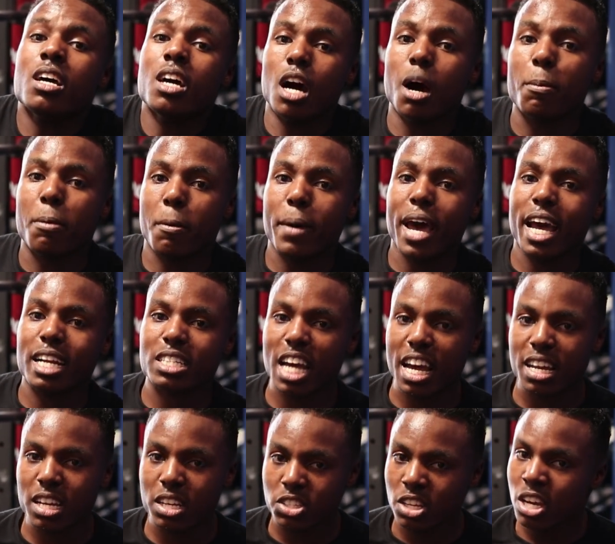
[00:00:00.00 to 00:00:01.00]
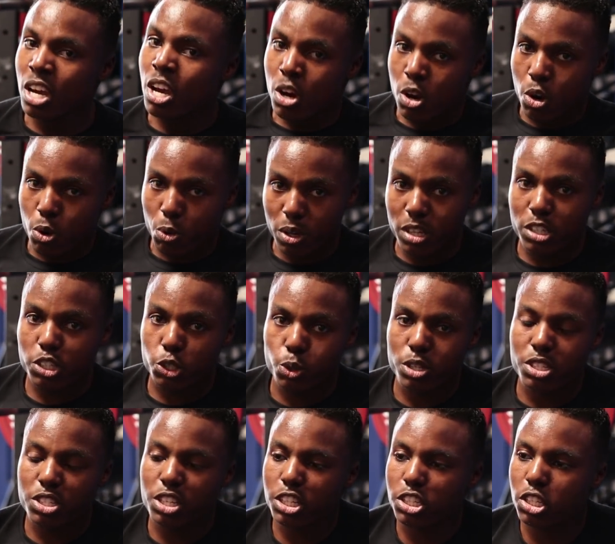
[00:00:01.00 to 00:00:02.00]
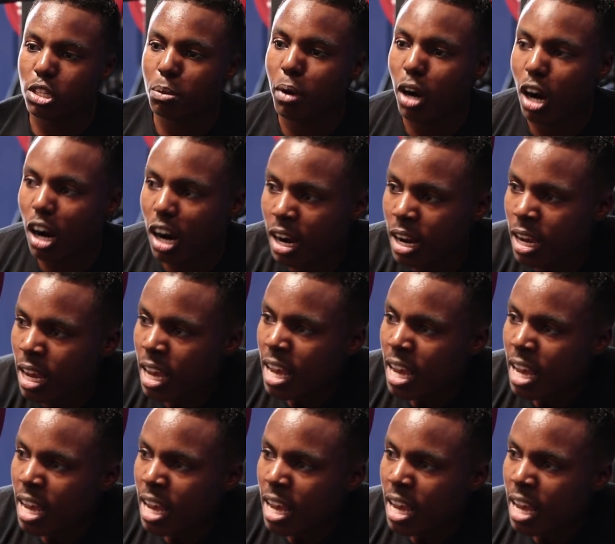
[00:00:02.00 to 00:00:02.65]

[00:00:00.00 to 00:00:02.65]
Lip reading: upper back tightness, really squeeze tension in the bar,